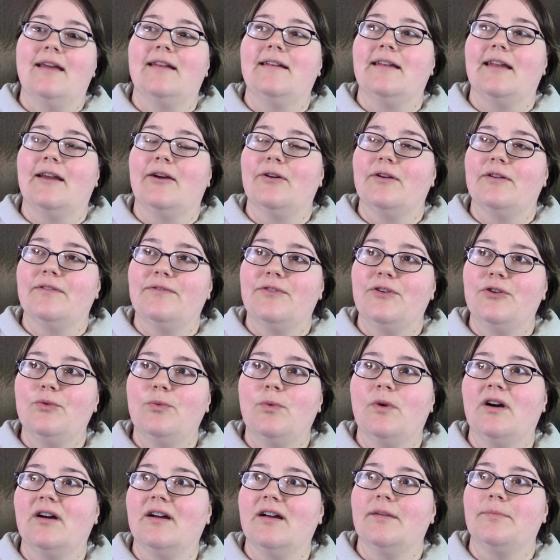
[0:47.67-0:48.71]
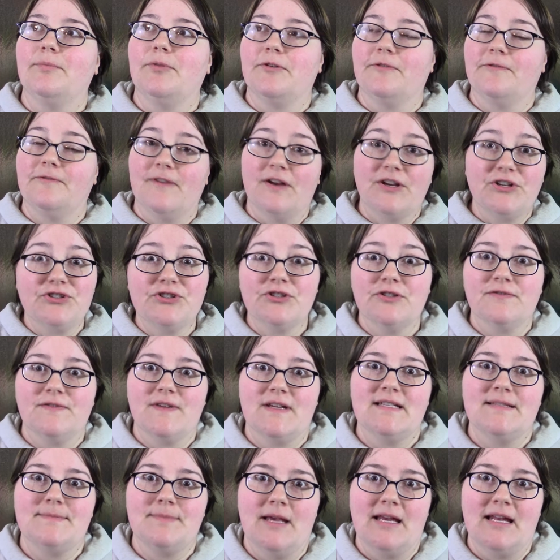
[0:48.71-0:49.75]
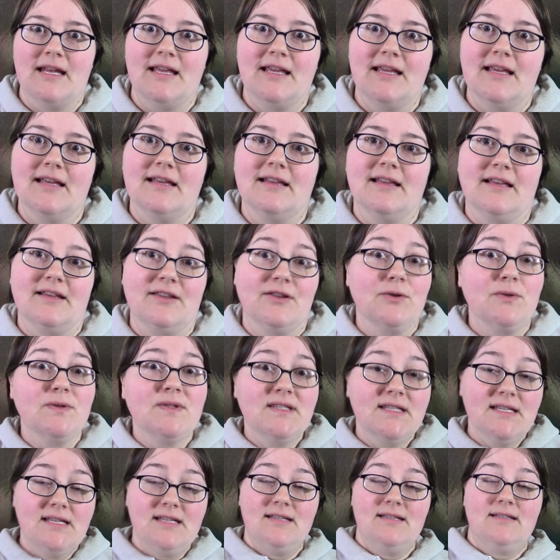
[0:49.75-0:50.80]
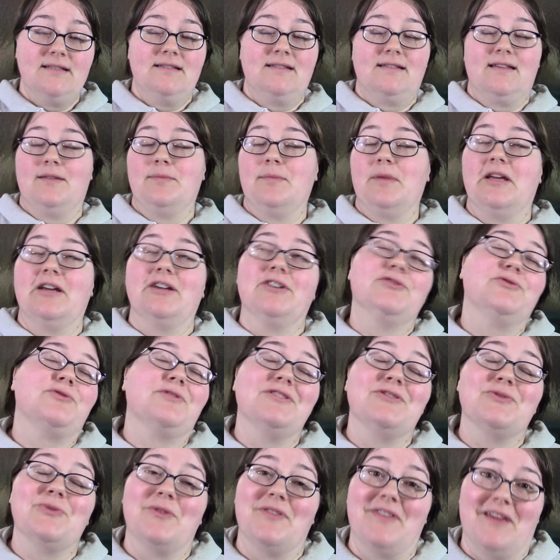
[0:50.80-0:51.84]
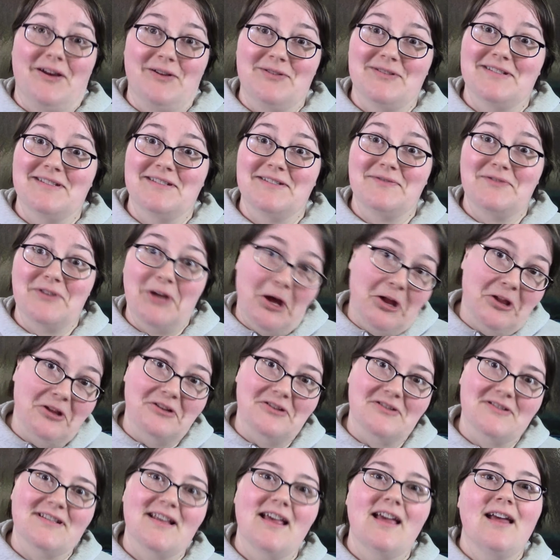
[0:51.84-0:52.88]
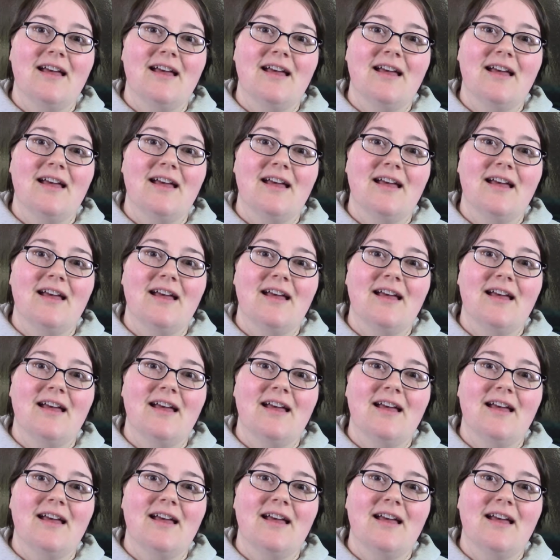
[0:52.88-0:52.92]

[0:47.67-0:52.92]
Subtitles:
Now, if you want a professional face painting kit, like those things can be hundreds or thousands of dollars.